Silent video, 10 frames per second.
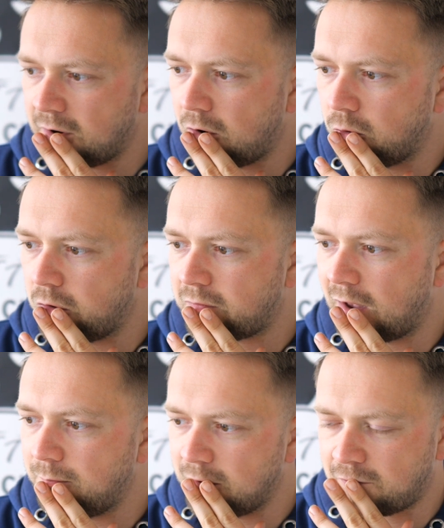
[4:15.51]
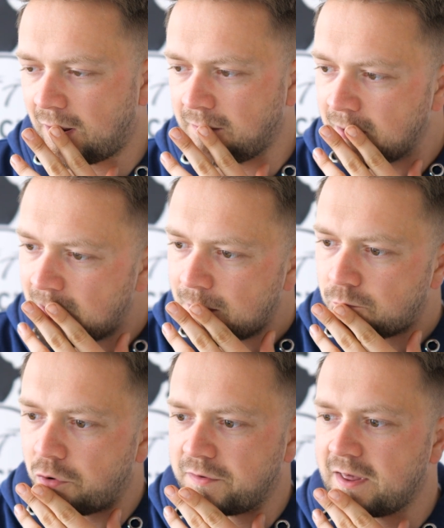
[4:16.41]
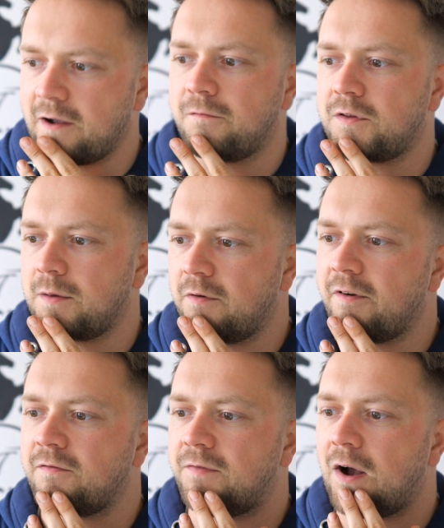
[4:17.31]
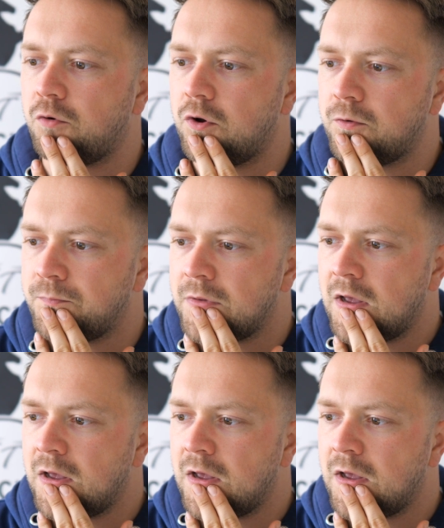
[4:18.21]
it all the time to try and preserve some of its value.